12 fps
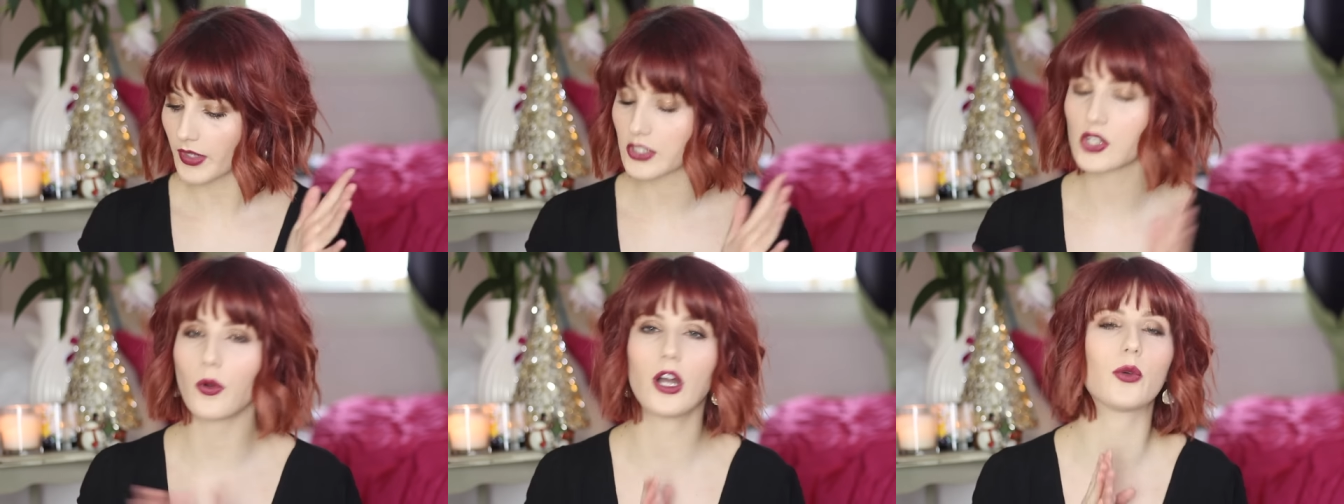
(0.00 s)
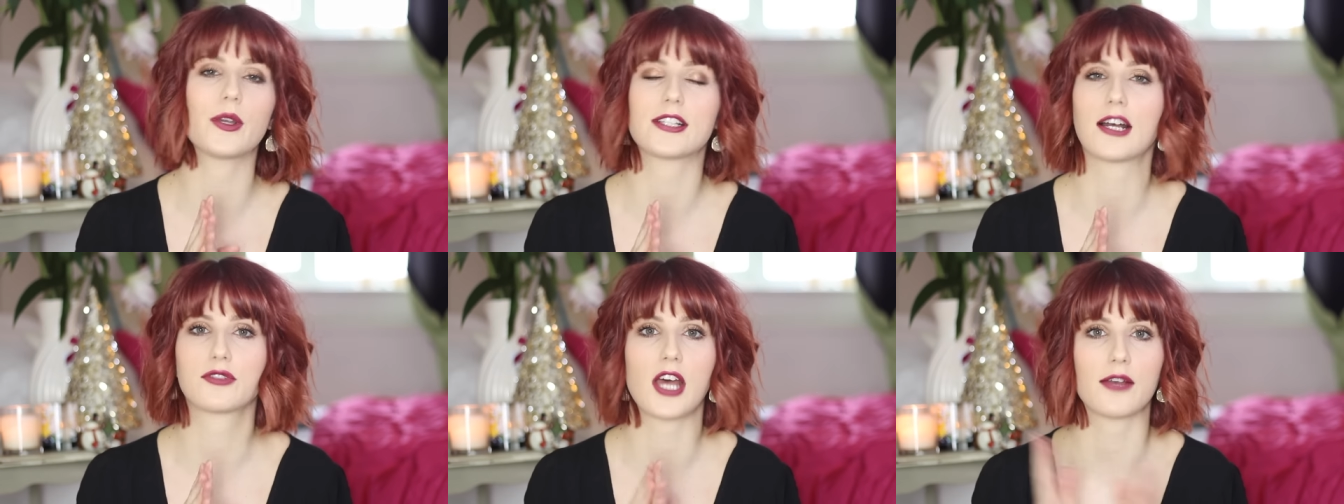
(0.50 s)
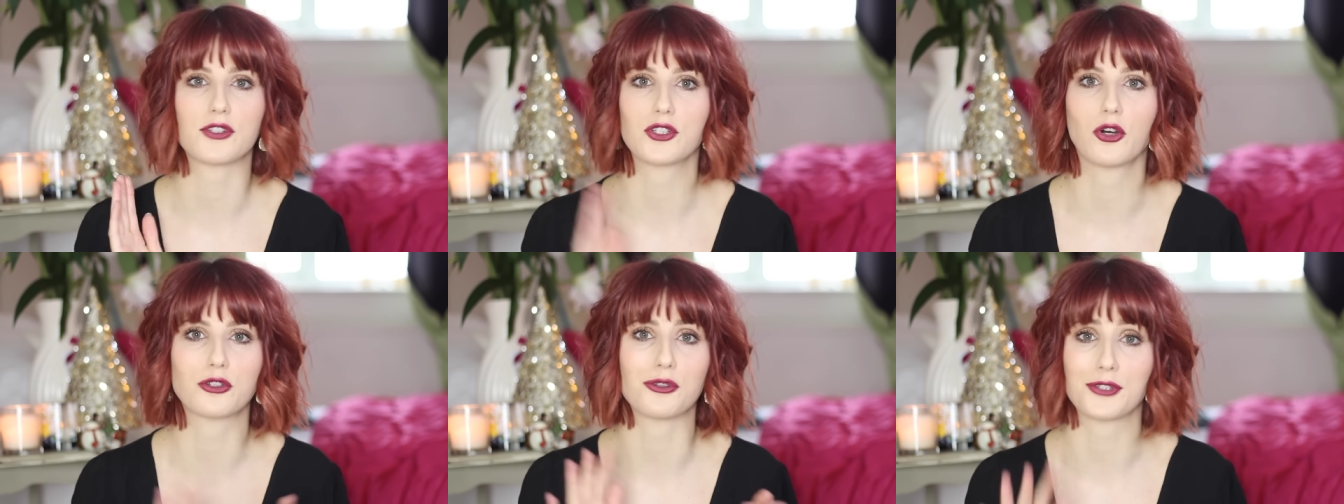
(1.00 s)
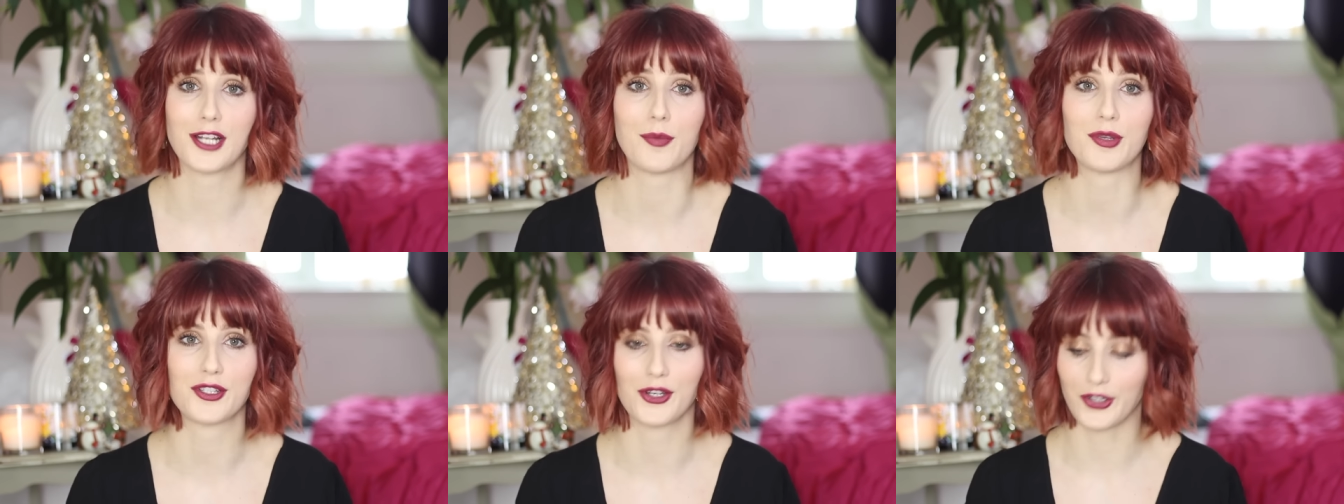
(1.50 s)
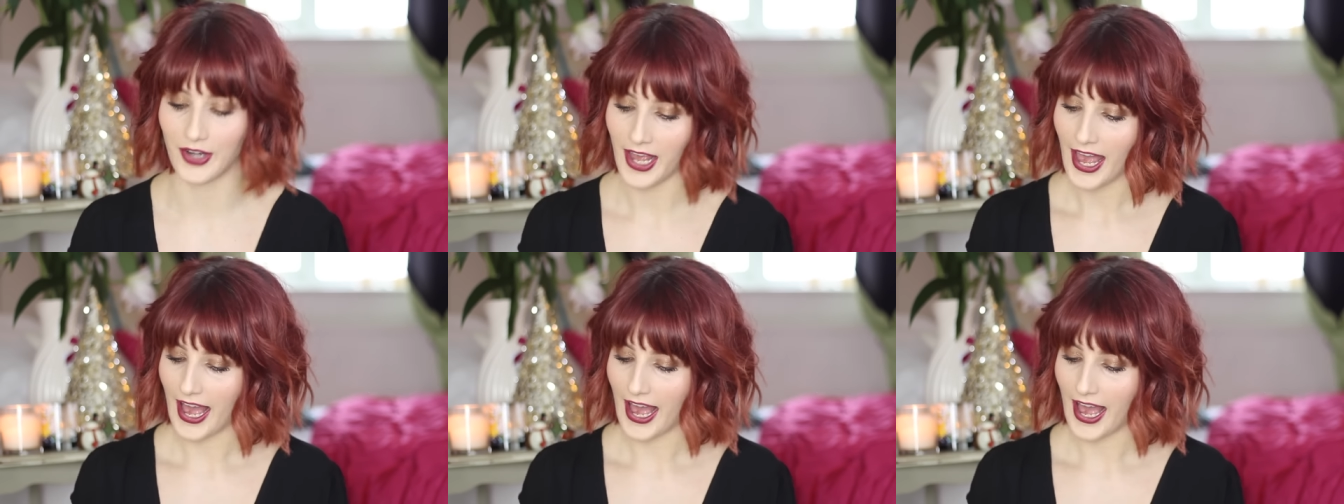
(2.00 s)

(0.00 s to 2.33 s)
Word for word: So I always have to have socks or slippers on,